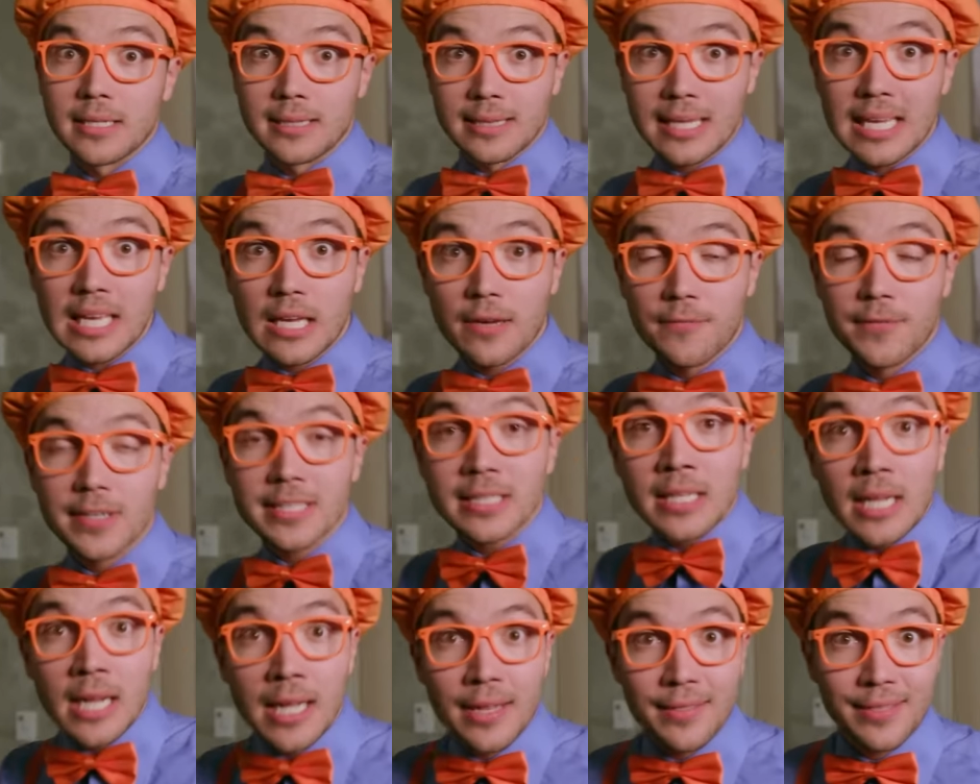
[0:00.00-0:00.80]
think of
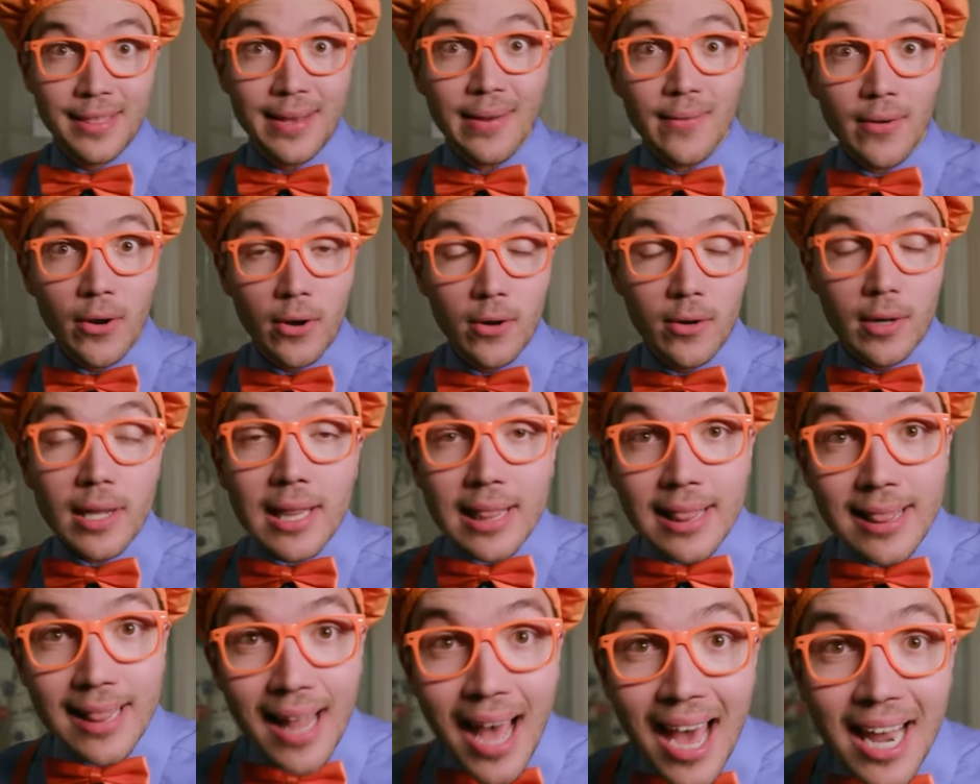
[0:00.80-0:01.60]
it, there are a
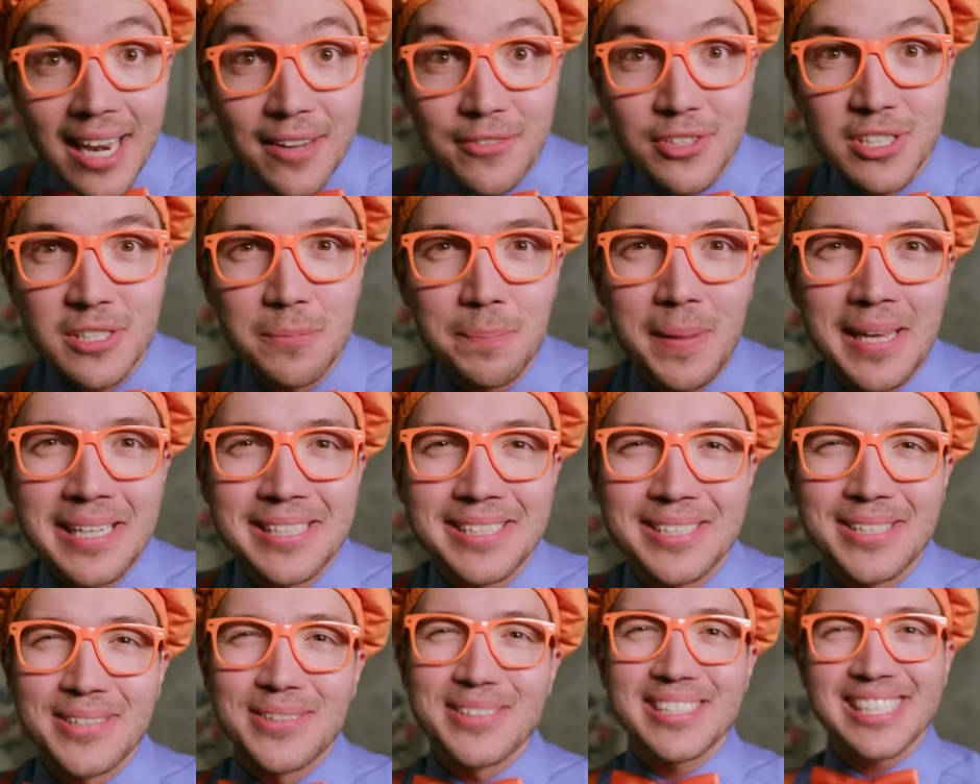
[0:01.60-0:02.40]
lot of
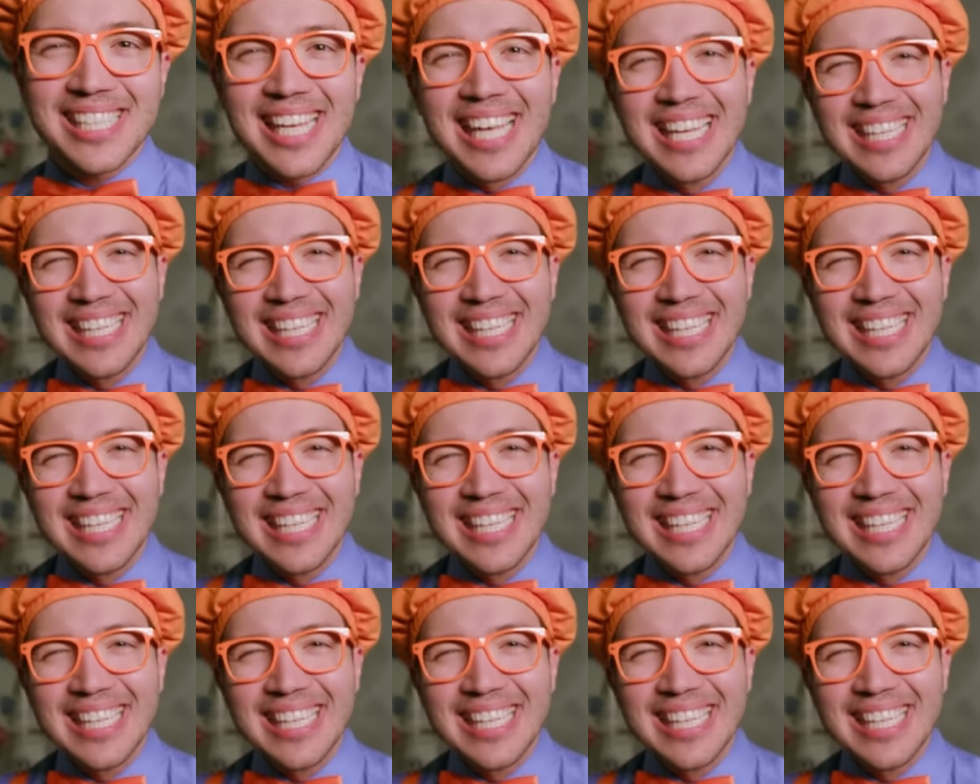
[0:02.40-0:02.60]
spacesuits.